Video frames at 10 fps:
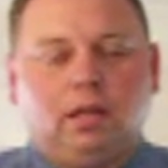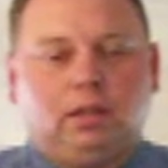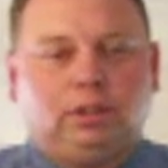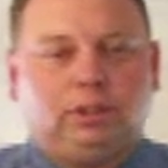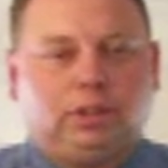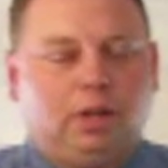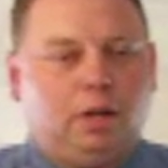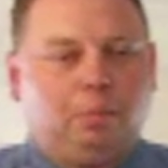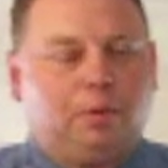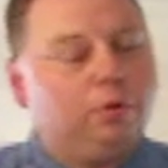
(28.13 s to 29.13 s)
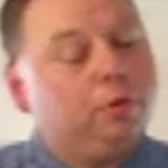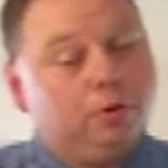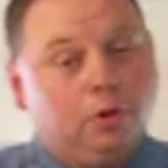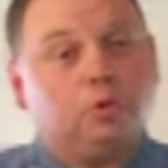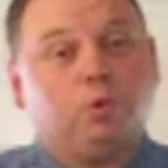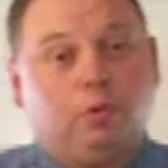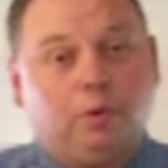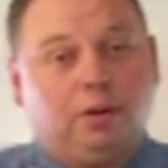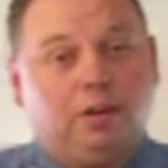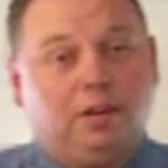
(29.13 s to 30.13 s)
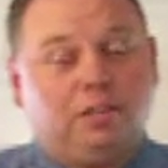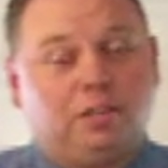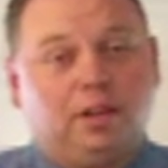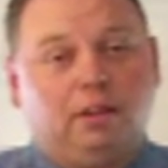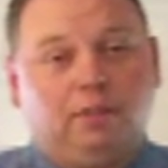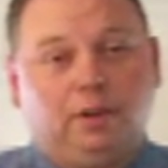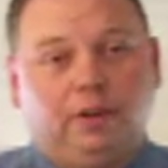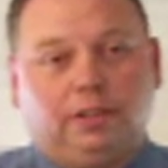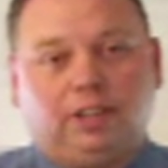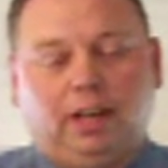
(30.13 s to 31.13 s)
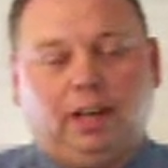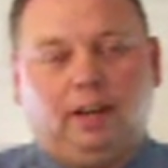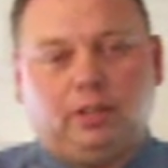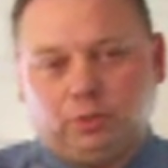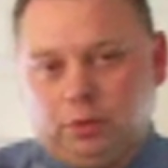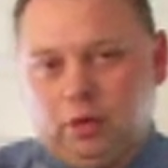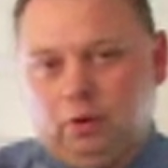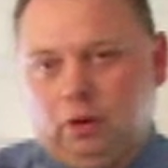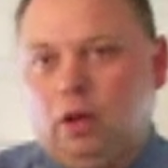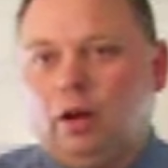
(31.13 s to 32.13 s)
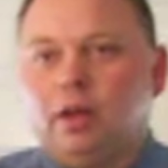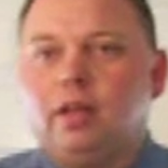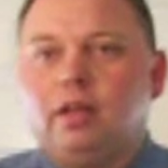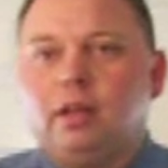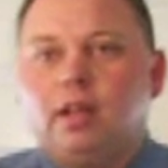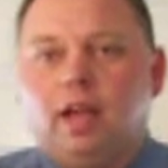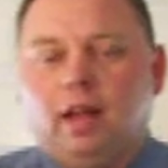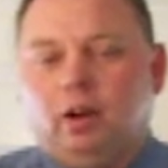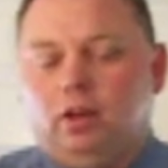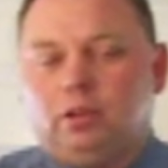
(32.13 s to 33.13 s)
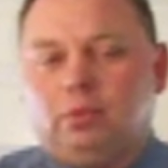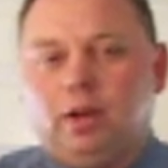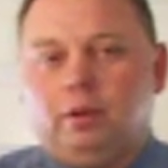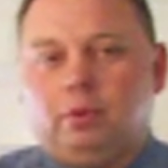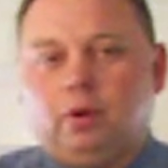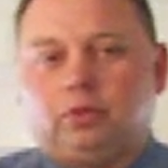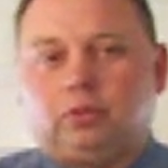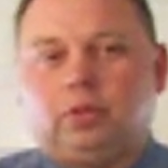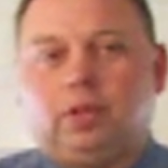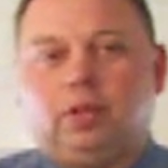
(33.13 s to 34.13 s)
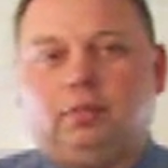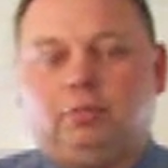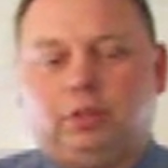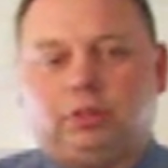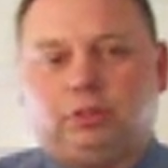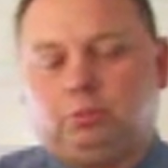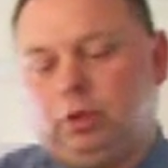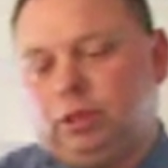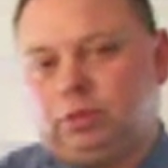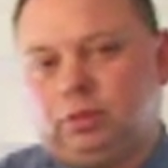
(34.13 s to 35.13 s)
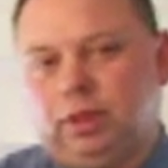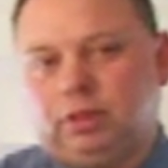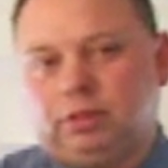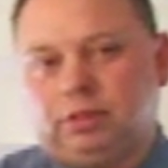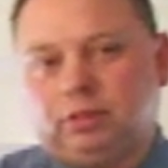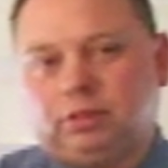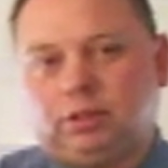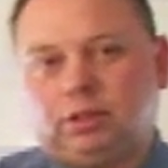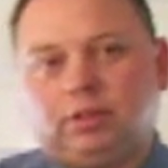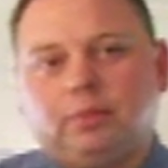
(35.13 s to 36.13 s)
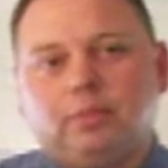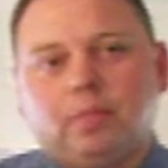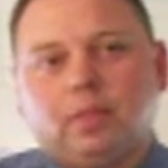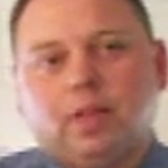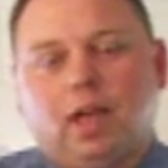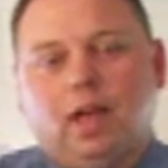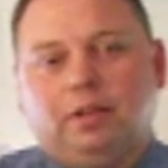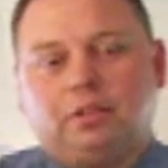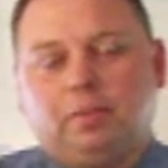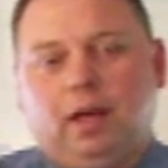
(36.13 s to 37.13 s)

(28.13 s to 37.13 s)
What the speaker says: ship, or who knows what we're going to discover and check out as we go along. And along the way, we're also going to feature some restorations, some